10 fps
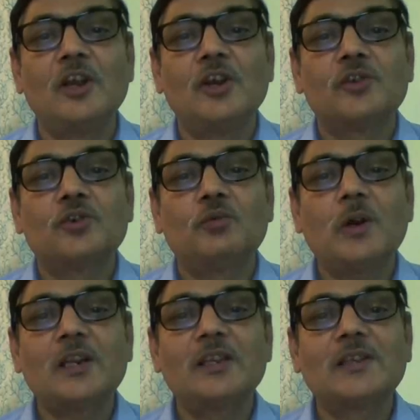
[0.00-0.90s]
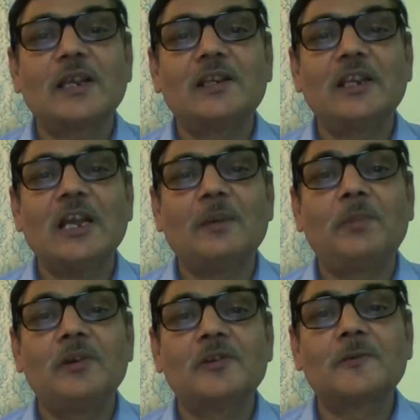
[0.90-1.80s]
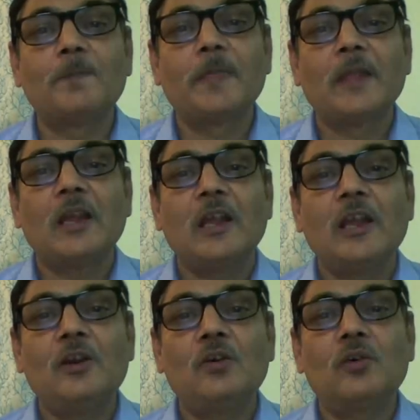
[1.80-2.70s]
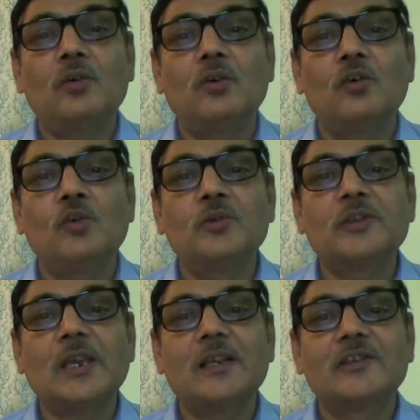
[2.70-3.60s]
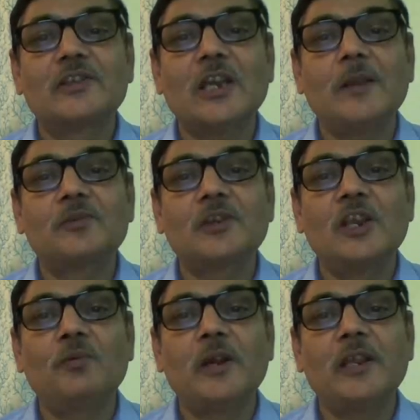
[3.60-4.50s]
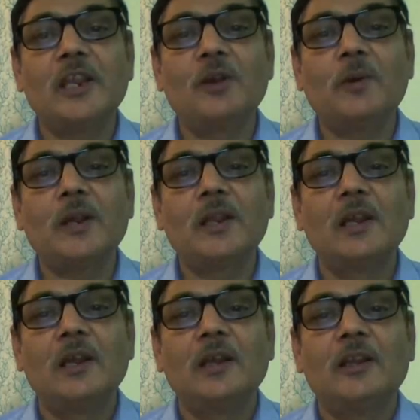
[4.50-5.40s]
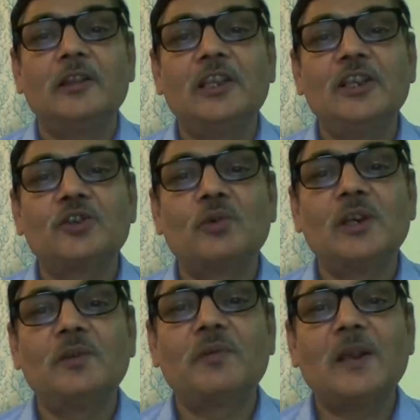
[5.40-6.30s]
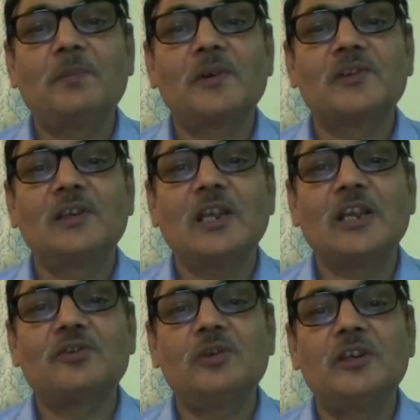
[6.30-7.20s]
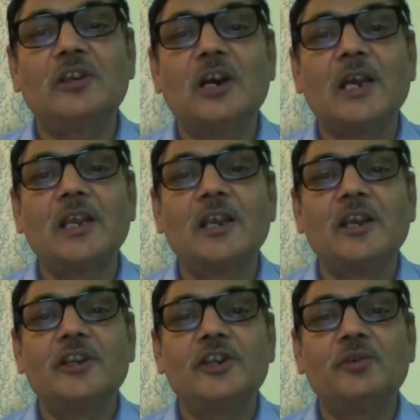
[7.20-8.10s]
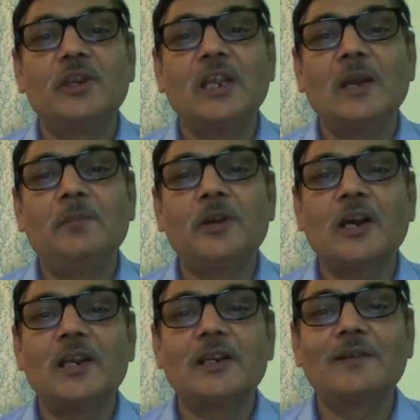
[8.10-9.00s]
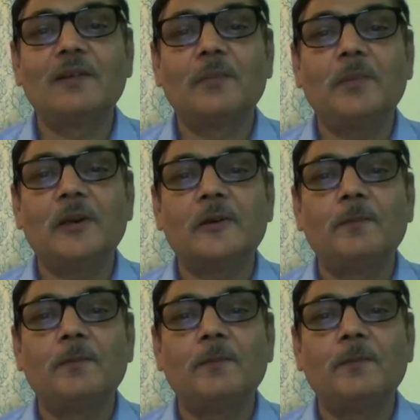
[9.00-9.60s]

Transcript: So what exactly happens? Allo homozygous types AY, these 25% actually die during embryonic development.